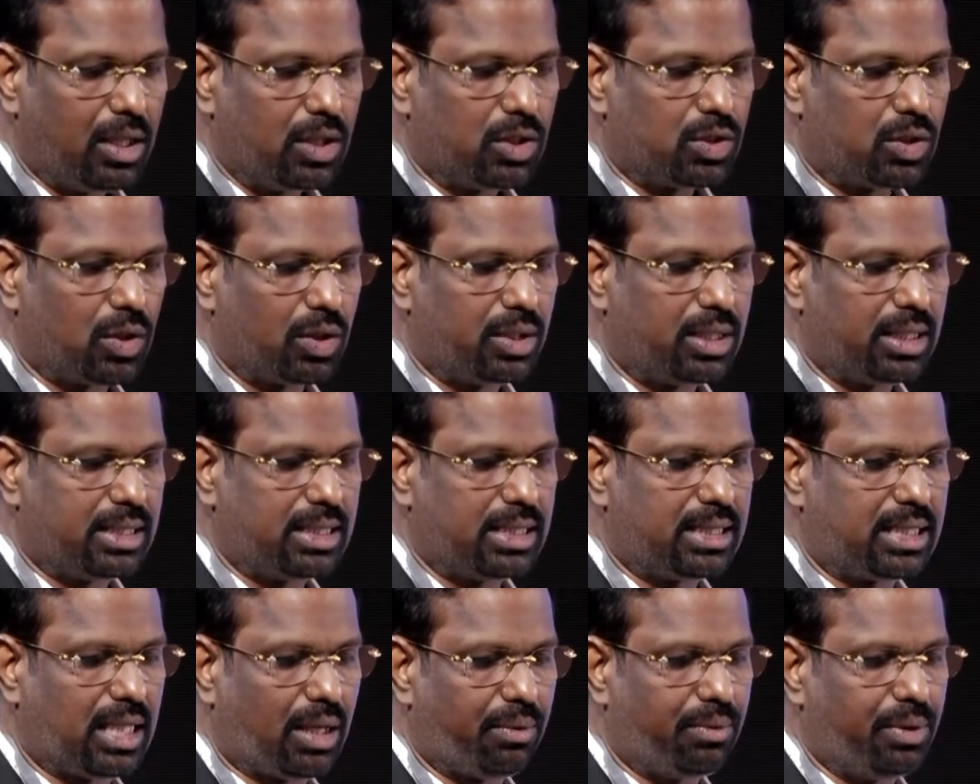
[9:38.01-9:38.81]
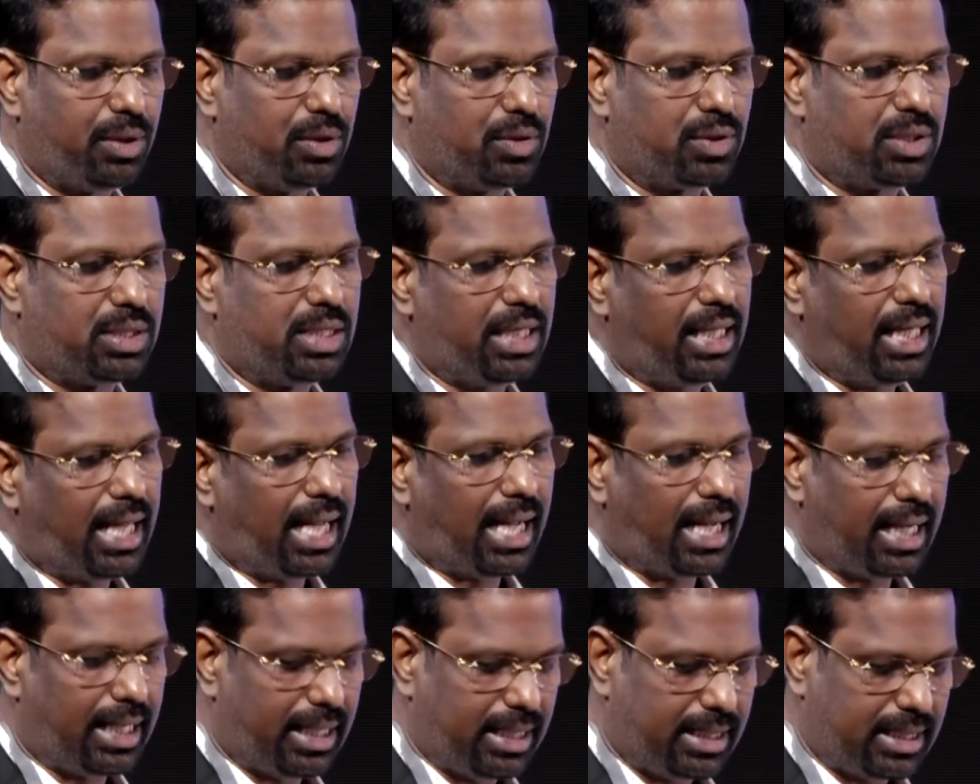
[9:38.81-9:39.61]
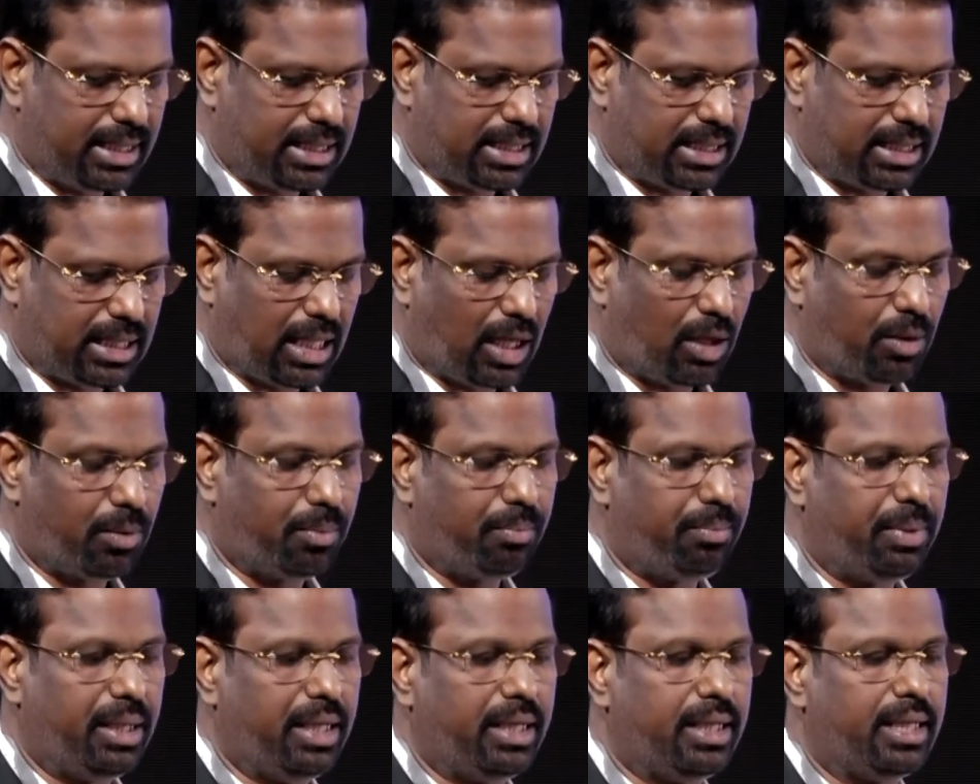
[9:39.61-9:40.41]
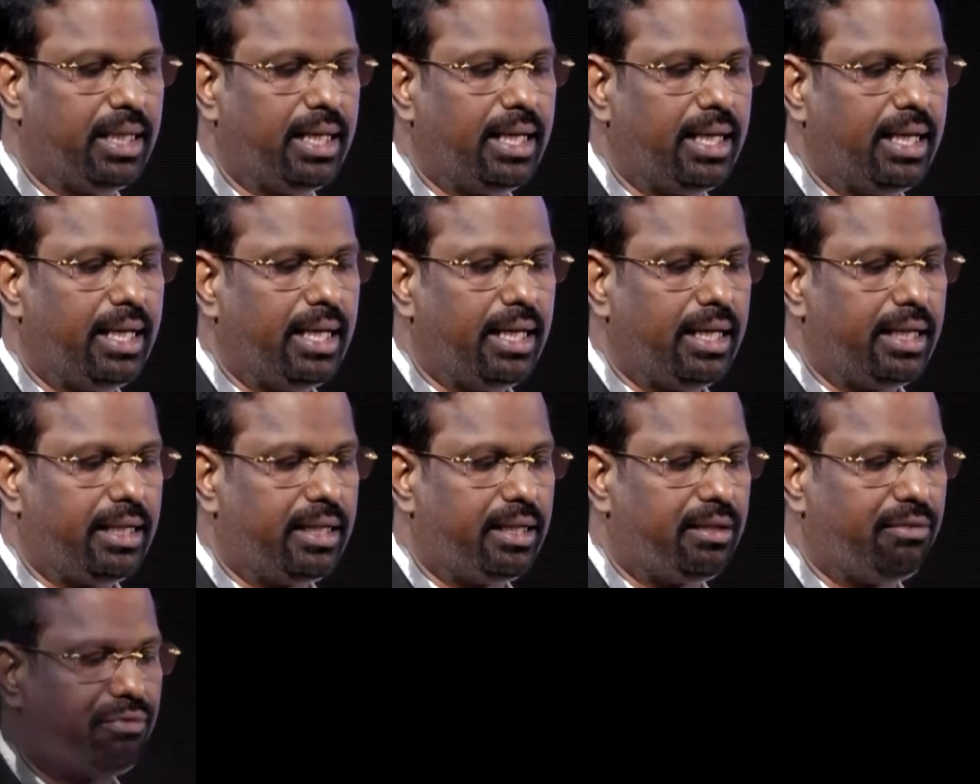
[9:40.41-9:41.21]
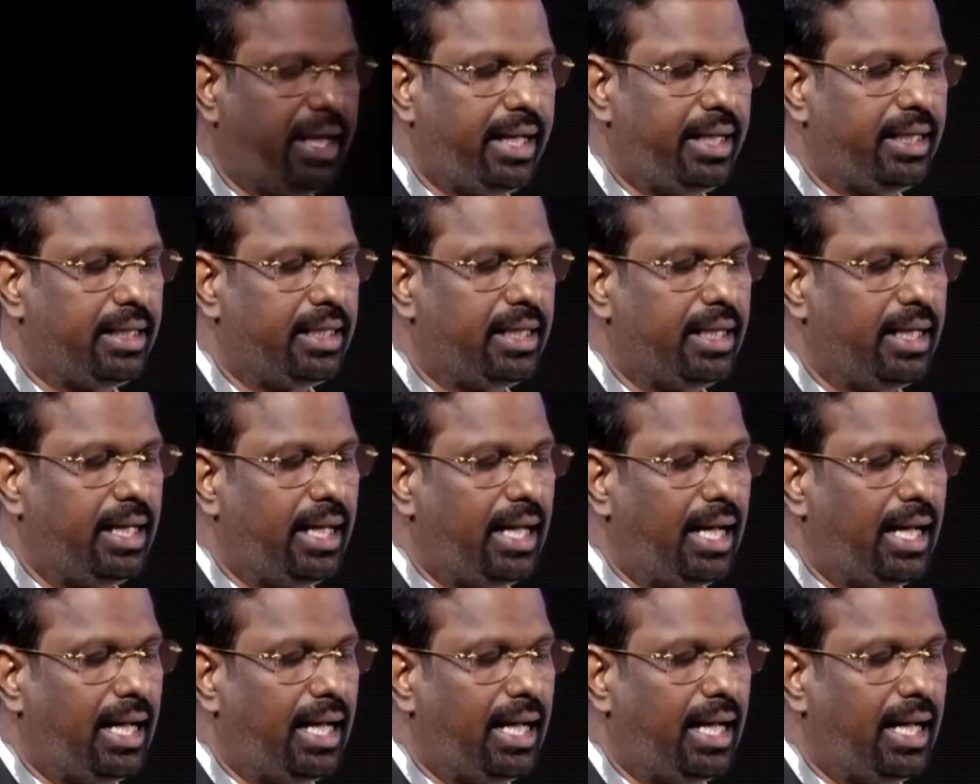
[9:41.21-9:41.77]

So this is how you see, and this is how been defined.